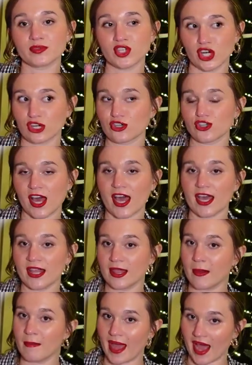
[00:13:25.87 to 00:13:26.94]
charge that
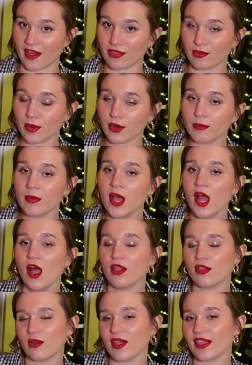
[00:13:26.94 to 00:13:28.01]
in the bathroom.
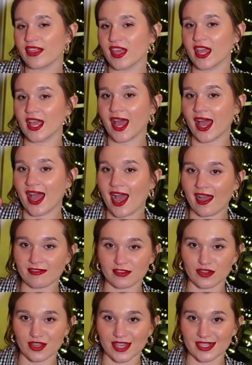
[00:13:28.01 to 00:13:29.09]
The only thing I have
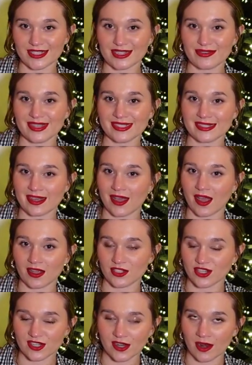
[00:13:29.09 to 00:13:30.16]
to look into is, I
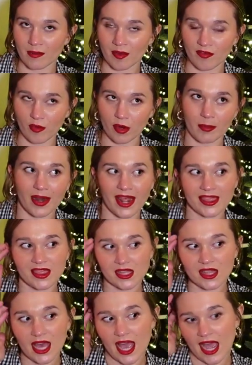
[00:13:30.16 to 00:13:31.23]
should have done it before, but I
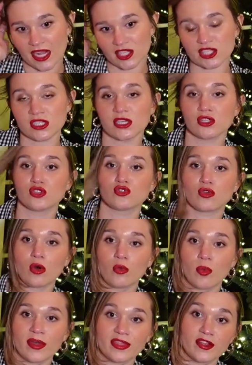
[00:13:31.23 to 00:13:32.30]
think the Hatch is
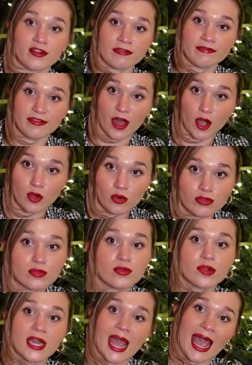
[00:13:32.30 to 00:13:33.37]
controlled with your phone
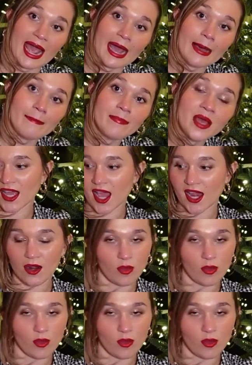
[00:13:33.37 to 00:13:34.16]
through an app. I